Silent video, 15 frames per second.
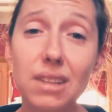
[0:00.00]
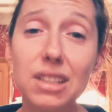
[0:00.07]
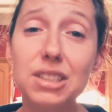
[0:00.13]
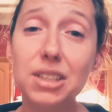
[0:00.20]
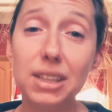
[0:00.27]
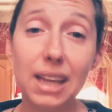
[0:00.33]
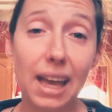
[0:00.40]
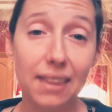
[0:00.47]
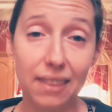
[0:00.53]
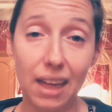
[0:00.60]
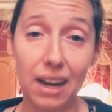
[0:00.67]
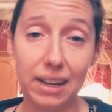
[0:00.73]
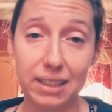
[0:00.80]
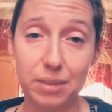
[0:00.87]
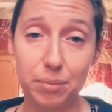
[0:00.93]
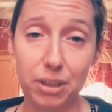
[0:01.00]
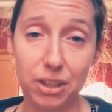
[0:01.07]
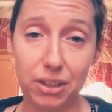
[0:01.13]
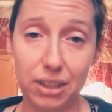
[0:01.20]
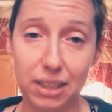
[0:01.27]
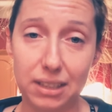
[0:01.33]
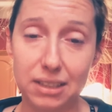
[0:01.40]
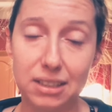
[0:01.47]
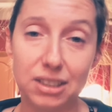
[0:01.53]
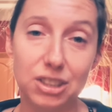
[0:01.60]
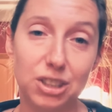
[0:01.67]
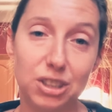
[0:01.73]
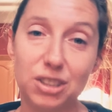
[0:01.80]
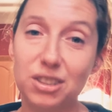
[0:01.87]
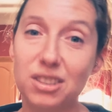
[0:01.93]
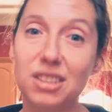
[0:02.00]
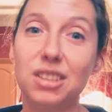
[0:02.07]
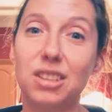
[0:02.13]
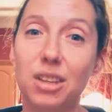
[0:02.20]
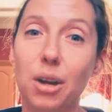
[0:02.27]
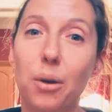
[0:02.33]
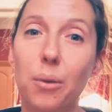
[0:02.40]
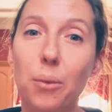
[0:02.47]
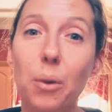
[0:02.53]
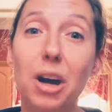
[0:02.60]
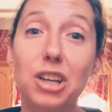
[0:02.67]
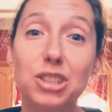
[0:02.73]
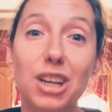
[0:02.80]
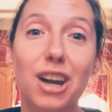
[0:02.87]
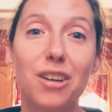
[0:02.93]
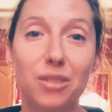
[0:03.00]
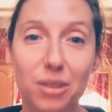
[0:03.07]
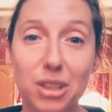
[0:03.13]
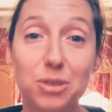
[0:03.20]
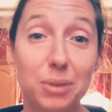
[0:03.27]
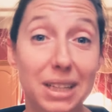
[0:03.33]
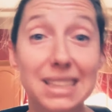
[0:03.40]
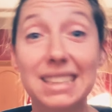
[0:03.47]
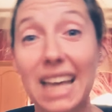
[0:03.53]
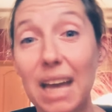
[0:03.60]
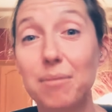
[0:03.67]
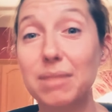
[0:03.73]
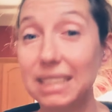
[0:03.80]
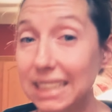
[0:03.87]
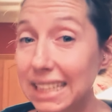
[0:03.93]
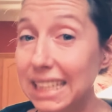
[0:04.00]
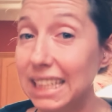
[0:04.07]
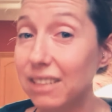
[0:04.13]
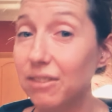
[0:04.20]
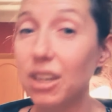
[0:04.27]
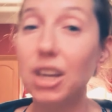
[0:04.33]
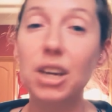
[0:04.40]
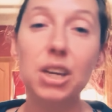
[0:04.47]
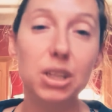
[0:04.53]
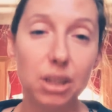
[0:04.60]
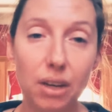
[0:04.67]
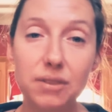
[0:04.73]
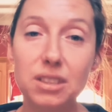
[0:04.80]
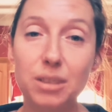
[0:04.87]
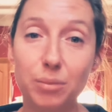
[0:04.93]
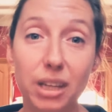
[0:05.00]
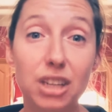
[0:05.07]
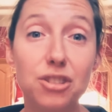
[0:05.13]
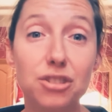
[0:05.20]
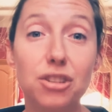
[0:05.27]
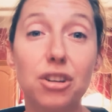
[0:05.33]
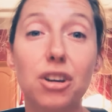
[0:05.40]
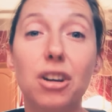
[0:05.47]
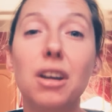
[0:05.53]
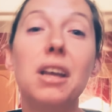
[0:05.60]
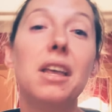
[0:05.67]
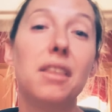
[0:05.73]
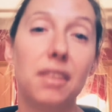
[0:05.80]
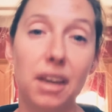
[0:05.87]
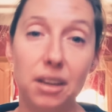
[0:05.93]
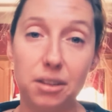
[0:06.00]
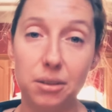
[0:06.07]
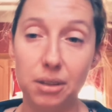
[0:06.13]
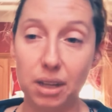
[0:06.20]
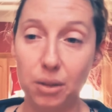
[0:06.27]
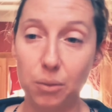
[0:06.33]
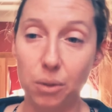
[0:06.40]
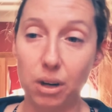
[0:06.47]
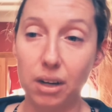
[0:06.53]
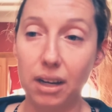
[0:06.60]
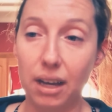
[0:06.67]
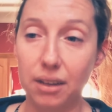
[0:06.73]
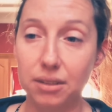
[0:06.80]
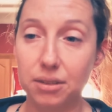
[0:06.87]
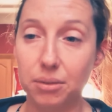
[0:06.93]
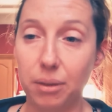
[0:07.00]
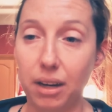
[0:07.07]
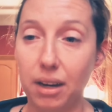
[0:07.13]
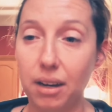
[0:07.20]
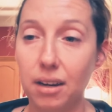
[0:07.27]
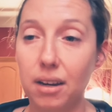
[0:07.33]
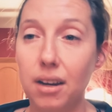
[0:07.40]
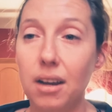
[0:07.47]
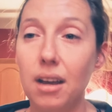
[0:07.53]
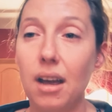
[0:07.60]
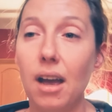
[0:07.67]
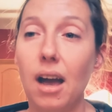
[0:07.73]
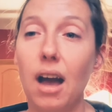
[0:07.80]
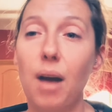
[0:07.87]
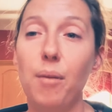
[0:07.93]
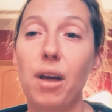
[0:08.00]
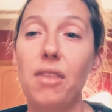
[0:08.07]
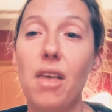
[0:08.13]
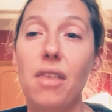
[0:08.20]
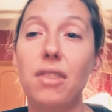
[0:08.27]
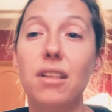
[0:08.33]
get that experience? Just, watch out, because when it's time to leave, you have to make sure that you can work elsewhere. And then